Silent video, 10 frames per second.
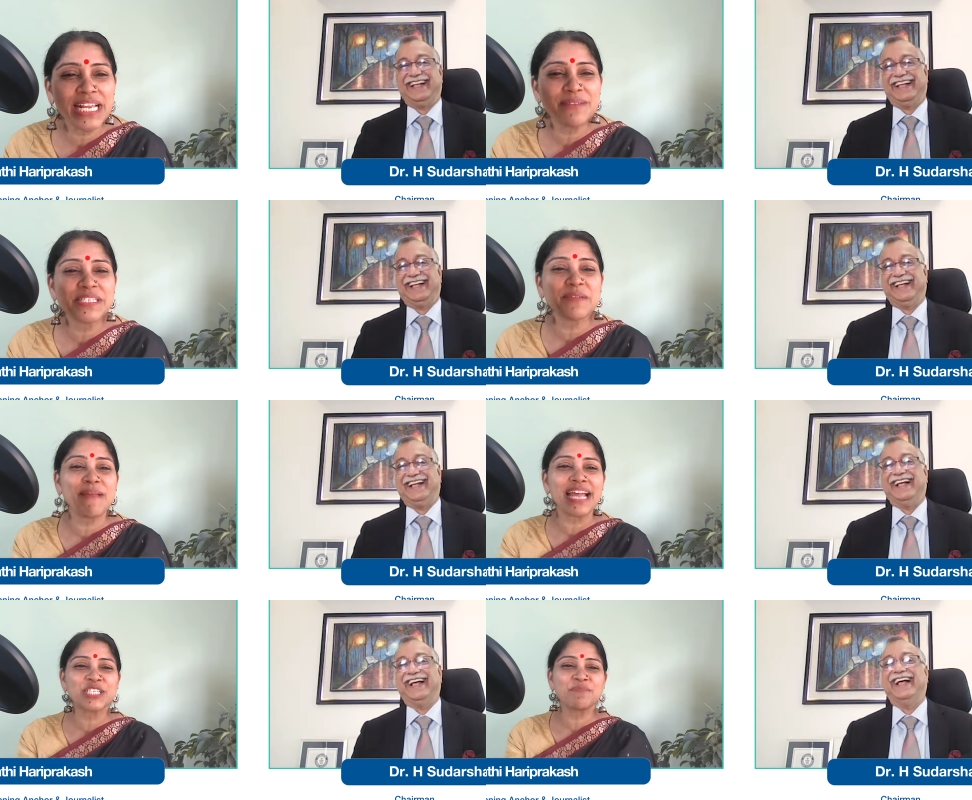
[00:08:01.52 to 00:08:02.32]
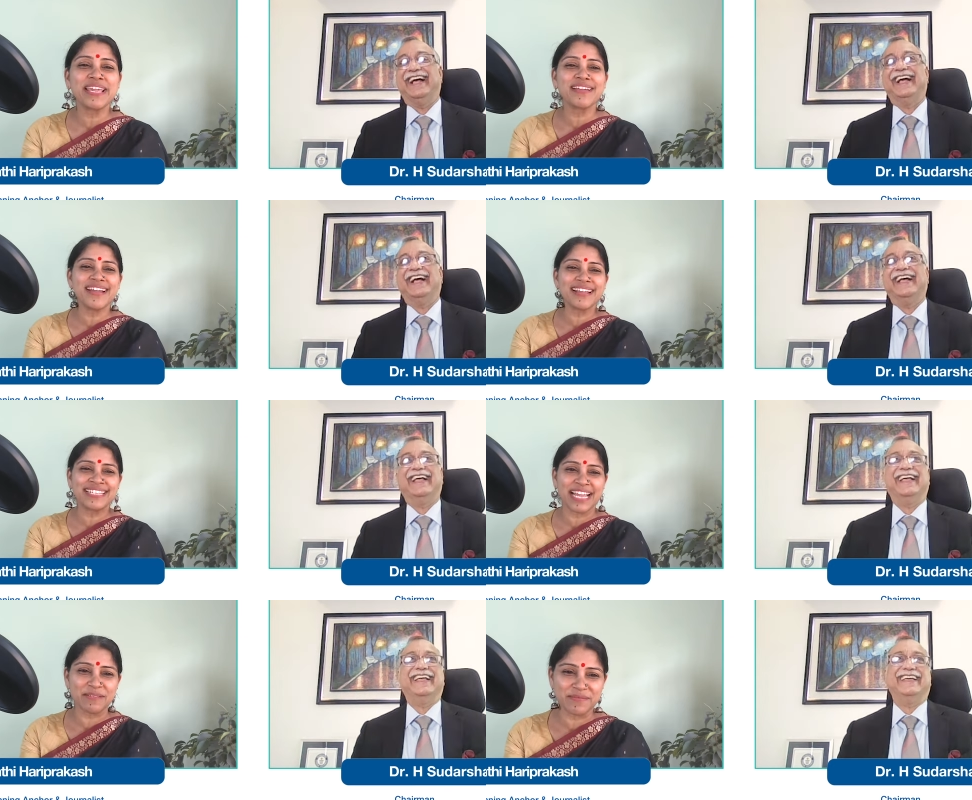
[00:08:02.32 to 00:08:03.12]
Speaker 1: becomes a matchmaker
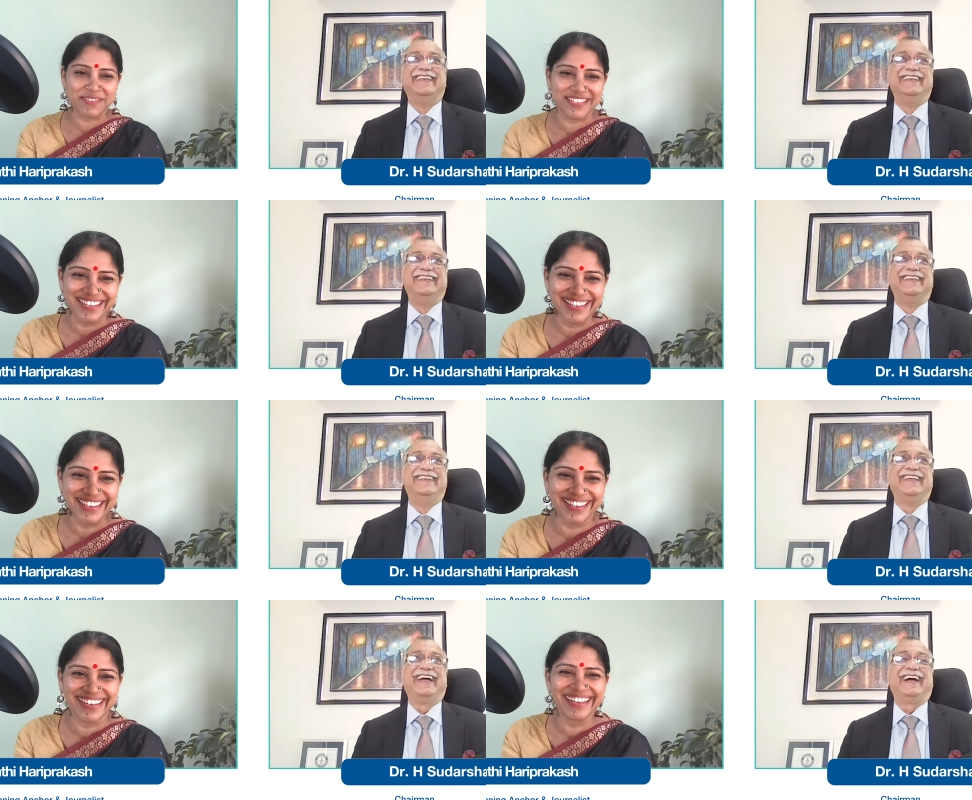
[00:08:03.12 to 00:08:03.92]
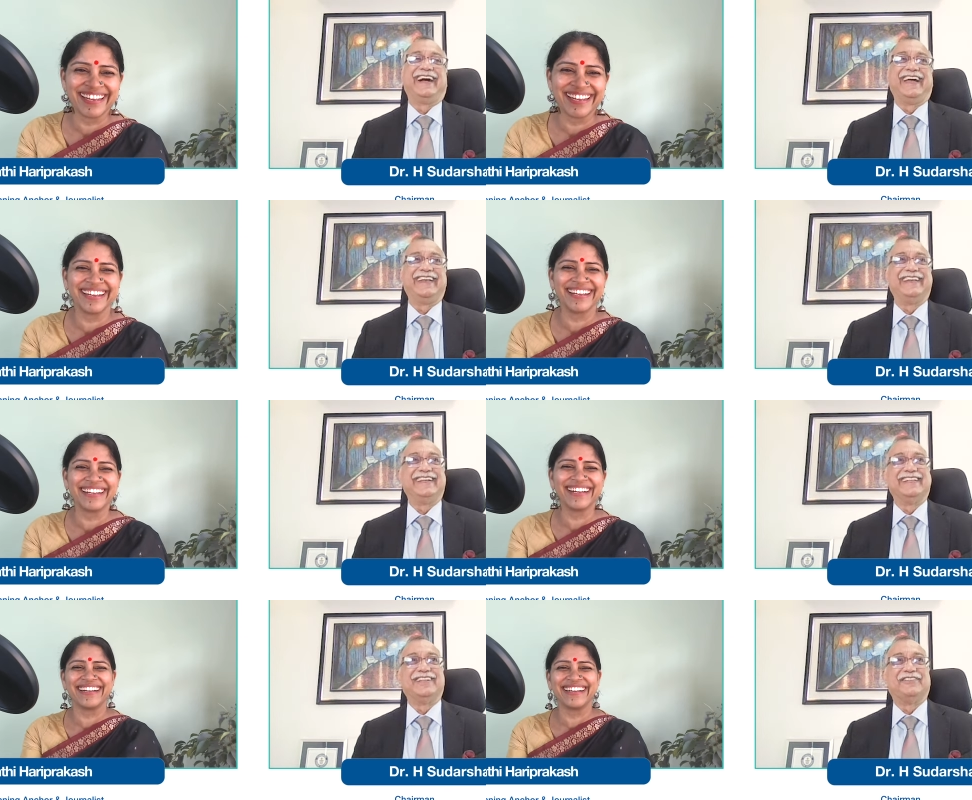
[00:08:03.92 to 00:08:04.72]
at times.
Speaker 2: yeah,
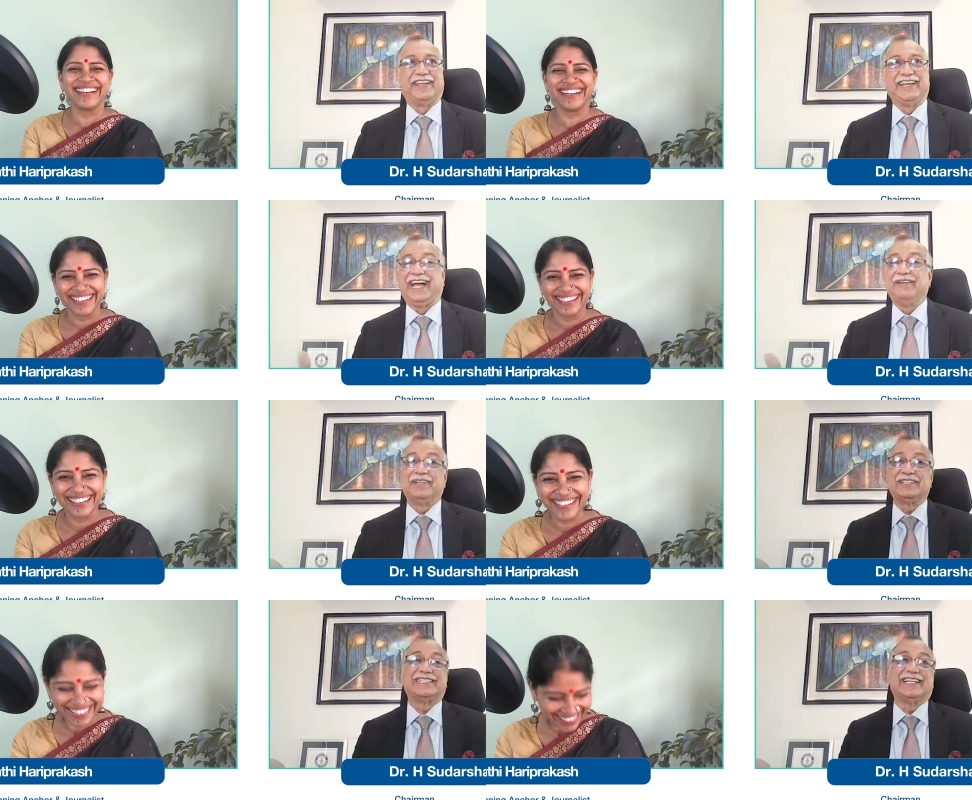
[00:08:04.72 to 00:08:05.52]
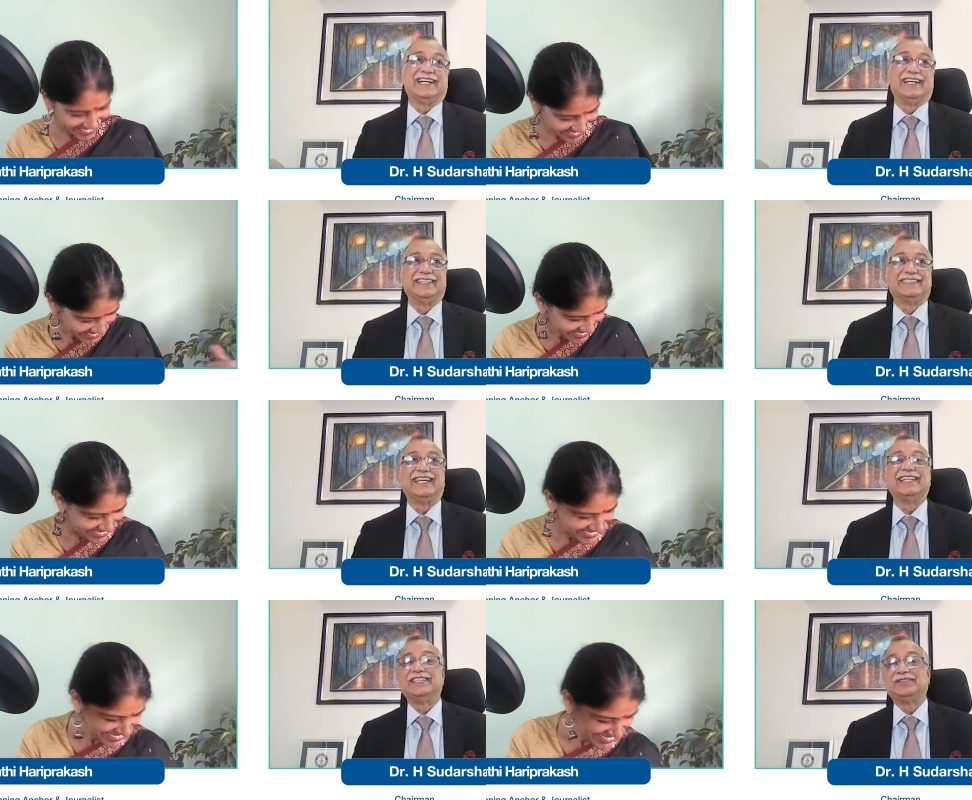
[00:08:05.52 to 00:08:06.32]
and uh, the fun, I must
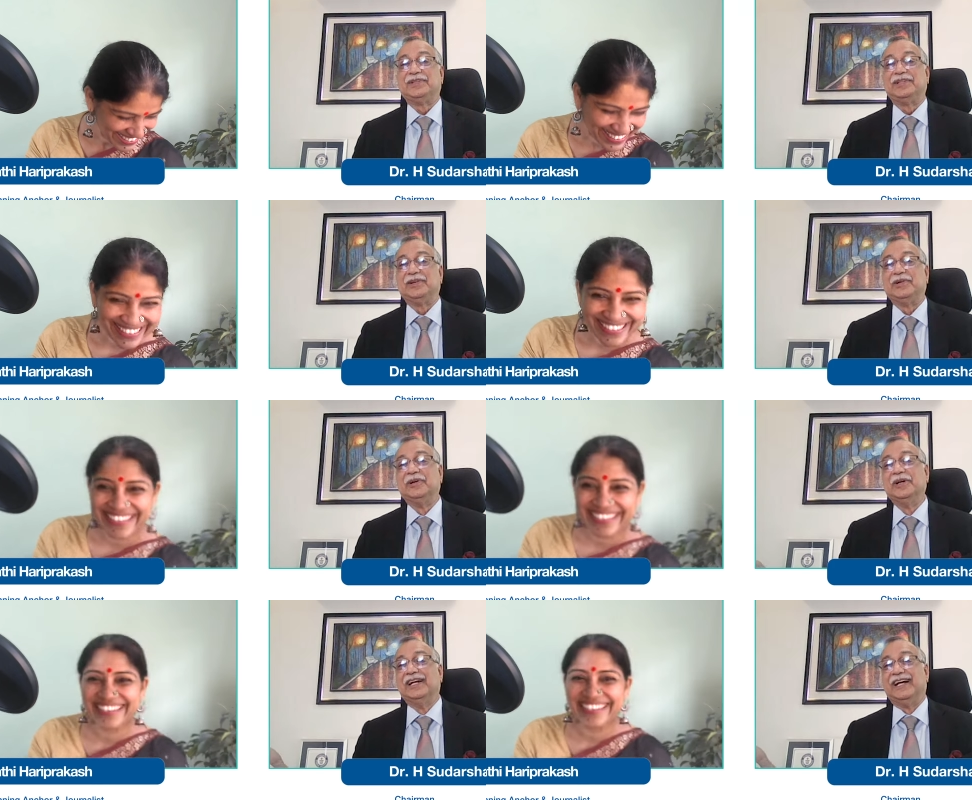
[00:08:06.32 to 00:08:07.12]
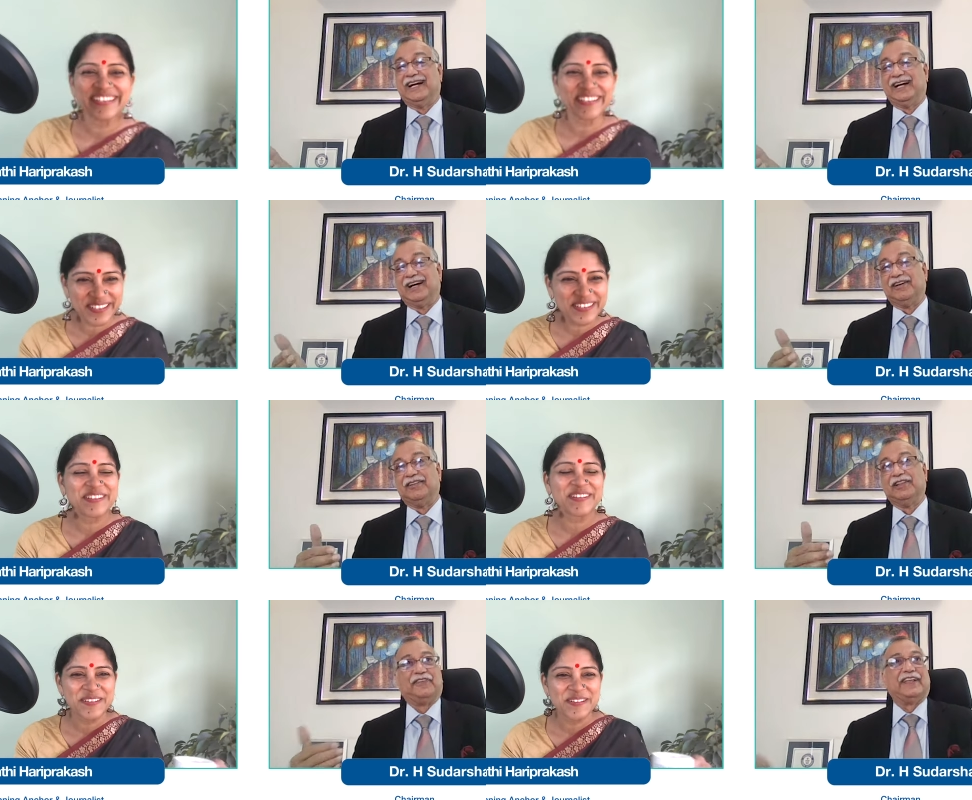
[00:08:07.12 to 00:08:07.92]
uh, share this with you.
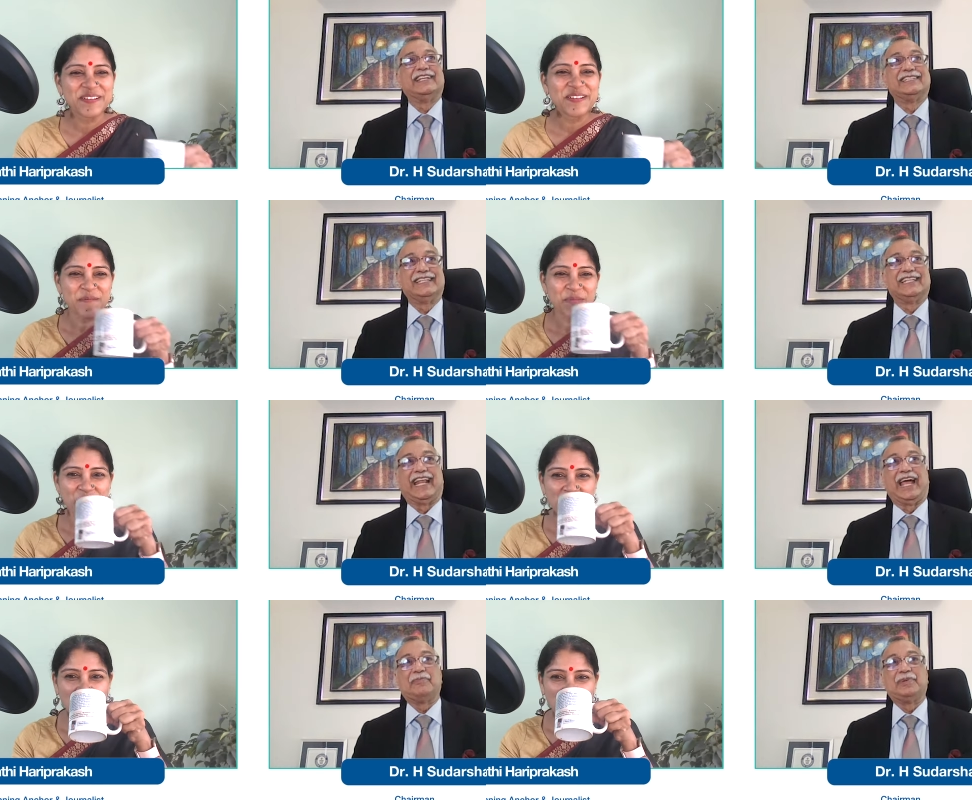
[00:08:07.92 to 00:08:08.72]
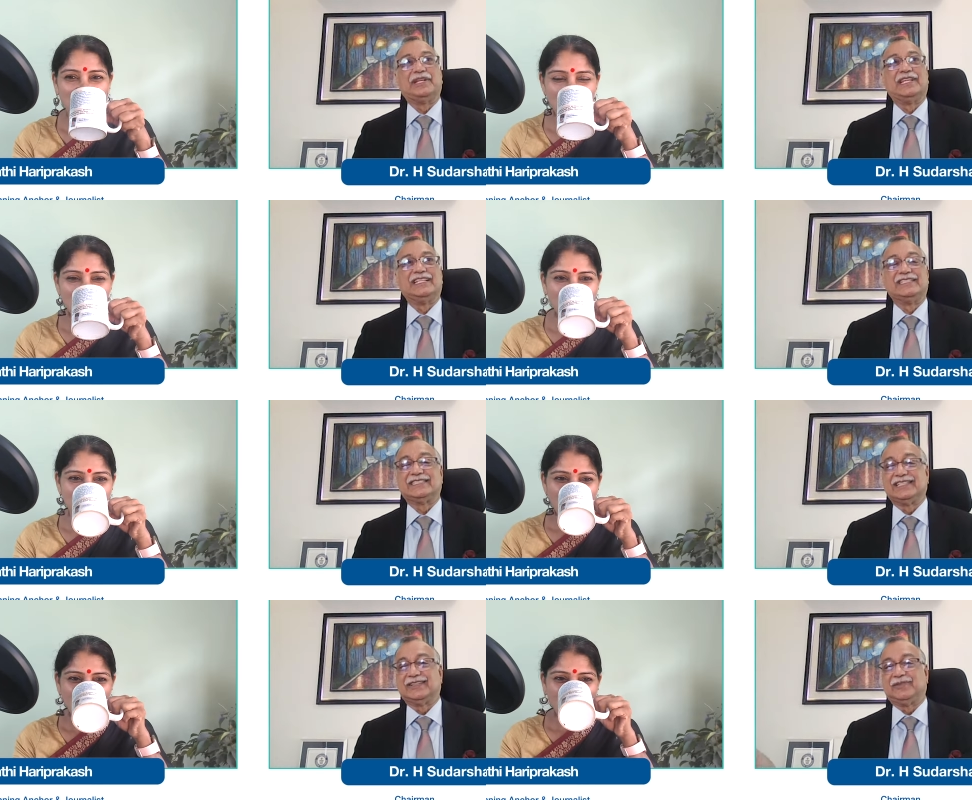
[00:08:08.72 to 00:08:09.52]
Uh, the funniest thing that happened
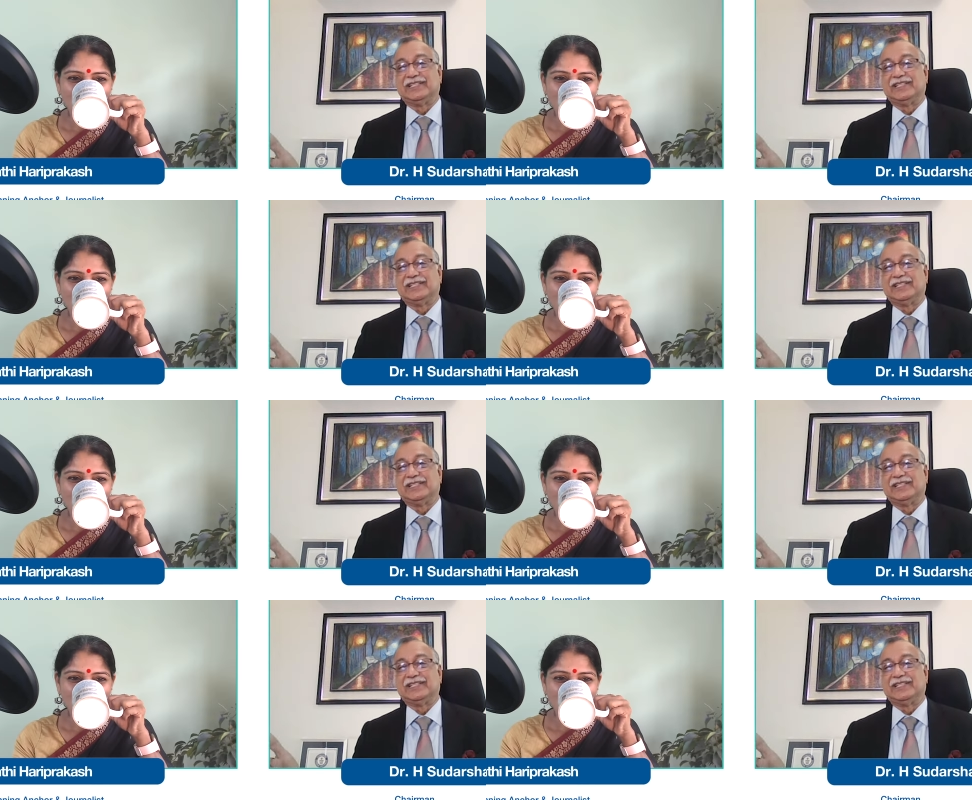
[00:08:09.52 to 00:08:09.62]
is uh,